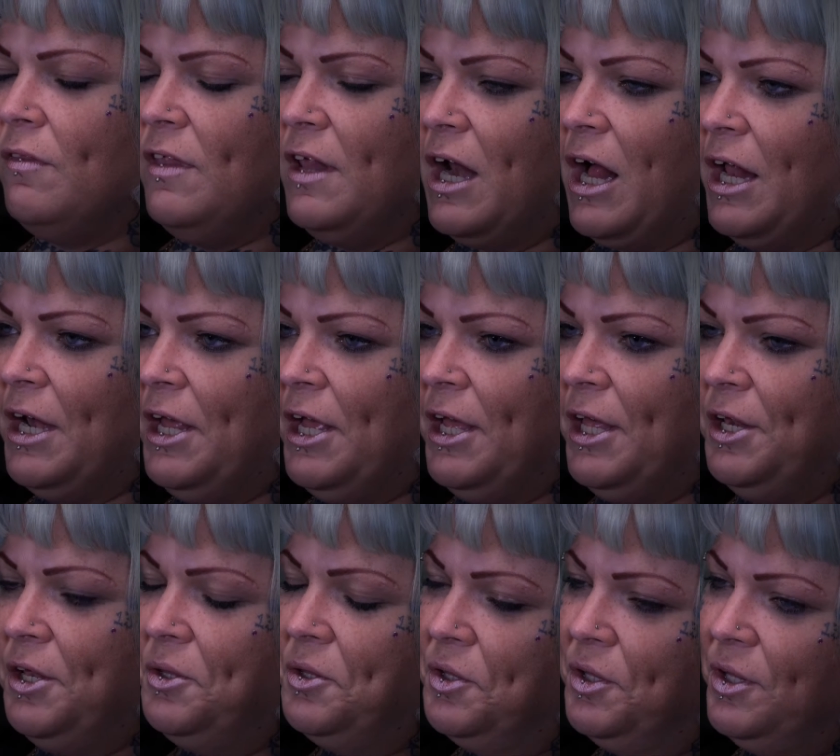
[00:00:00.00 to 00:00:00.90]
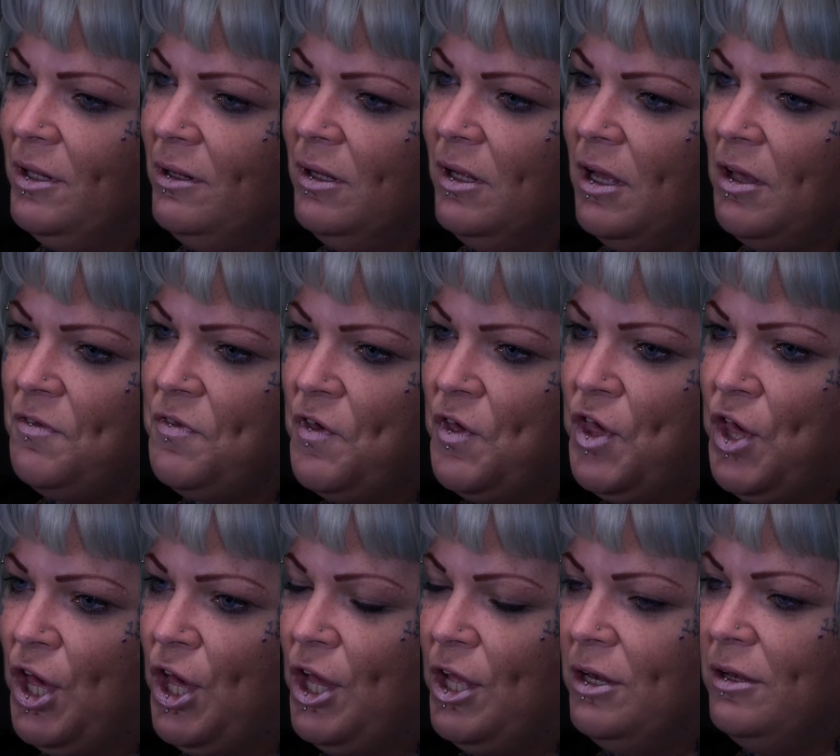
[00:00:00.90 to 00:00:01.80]
that I did as a
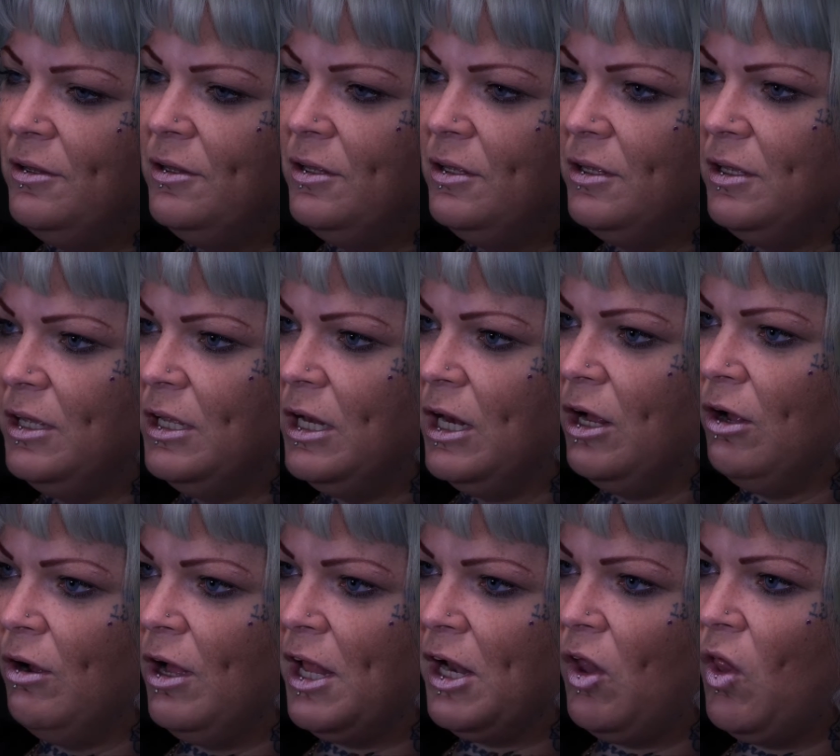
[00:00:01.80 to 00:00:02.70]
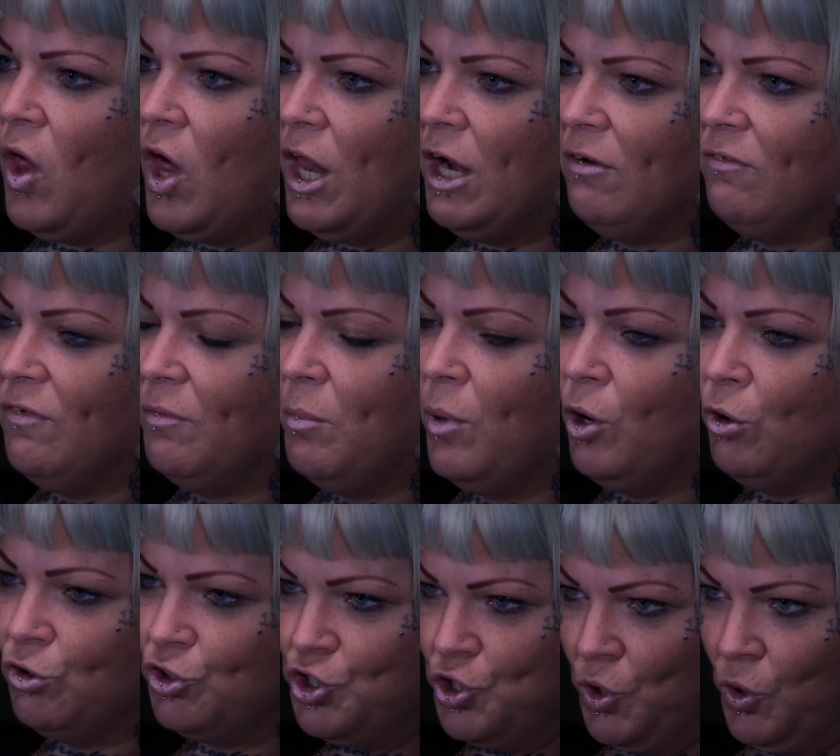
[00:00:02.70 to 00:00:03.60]
kid you know I had a lot of
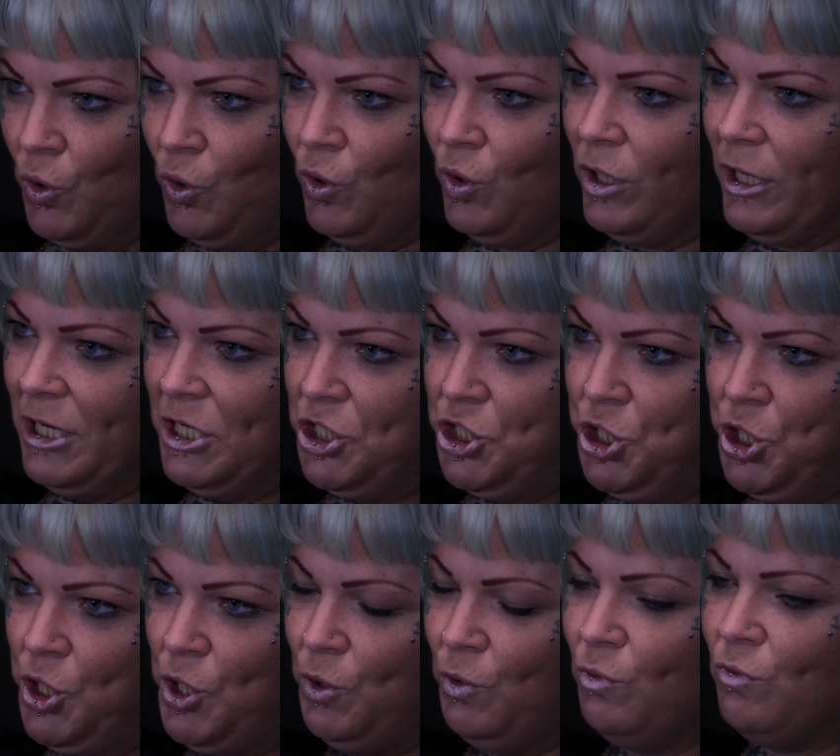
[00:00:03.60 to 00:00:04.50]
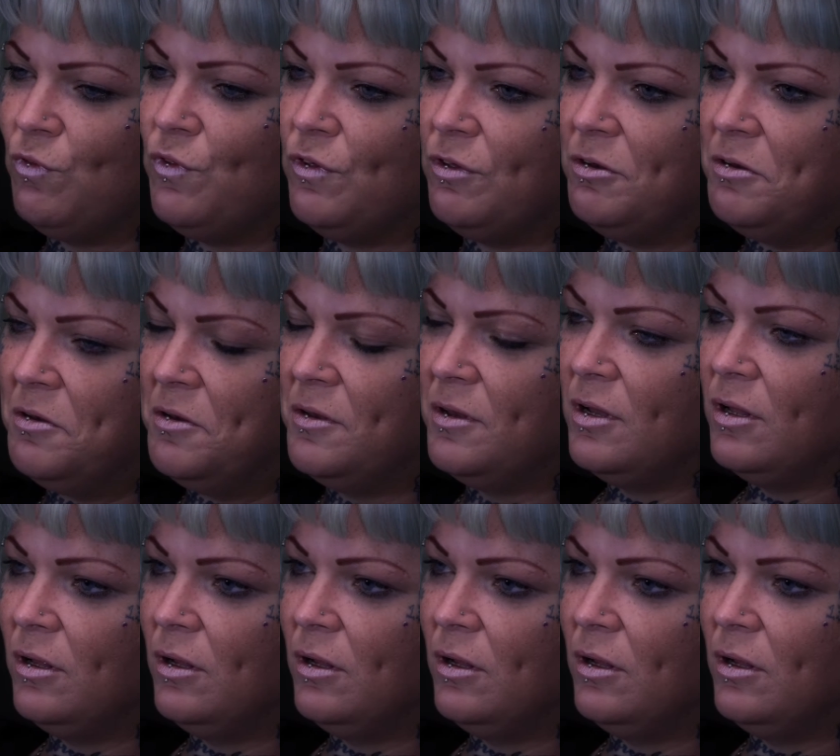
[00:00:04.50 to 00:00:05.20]
emotional issues and